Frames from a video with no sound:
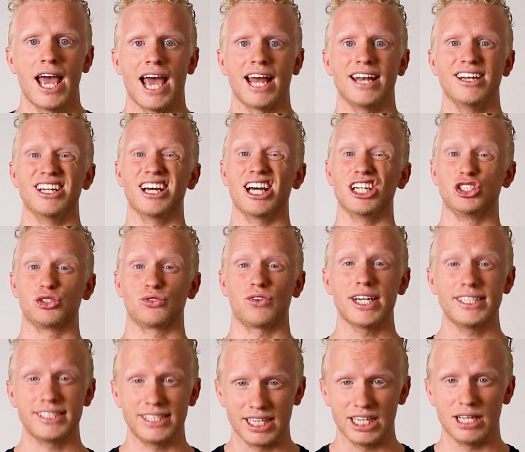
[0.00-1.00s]
and
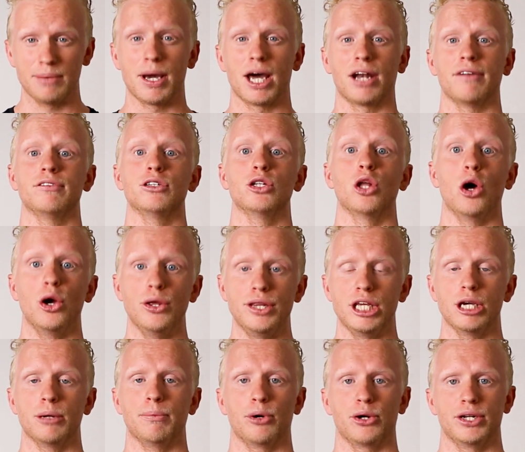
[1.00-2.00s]
addressing the amount of load
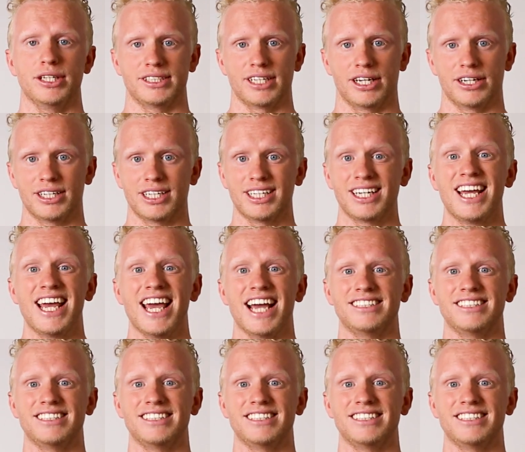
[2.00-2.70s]
that your body's under,